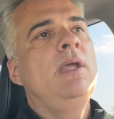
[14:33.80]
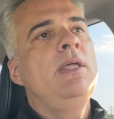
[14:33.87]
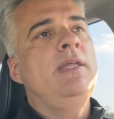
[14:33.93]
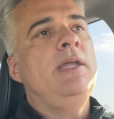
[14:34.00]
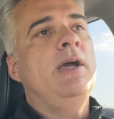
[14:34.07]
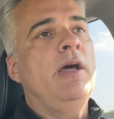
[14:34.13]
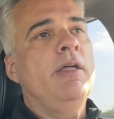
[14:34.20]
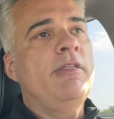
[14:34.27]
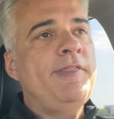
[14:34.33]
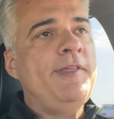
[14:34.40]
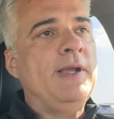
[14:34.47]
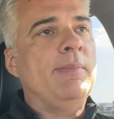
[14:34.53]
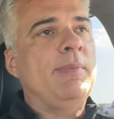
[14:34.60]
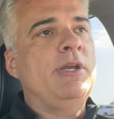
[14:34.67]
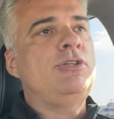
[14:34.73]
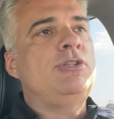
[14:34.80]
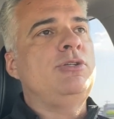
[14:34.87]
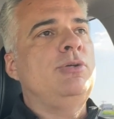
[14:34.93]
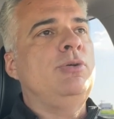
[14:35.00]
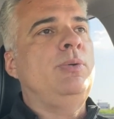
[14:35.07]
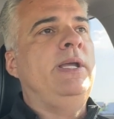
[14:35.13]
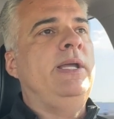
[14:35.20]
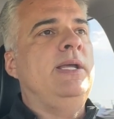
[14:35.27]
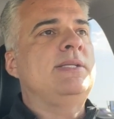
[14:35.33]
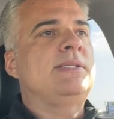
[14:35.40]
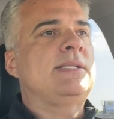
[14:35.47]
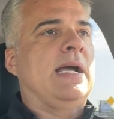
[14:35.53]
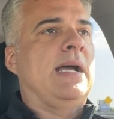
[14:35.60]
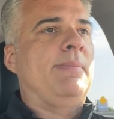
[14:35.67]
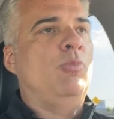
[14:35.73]
The other thing I'm going to do
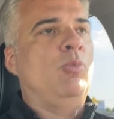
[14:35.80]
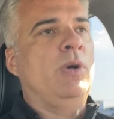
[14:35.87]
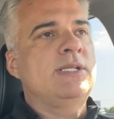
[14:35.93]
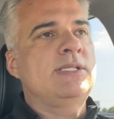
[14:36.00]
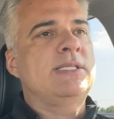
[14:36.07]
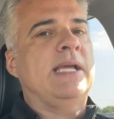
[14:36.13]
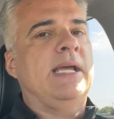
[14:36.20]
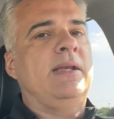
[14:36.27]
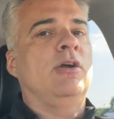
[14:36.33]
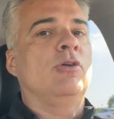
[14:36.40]
is, once that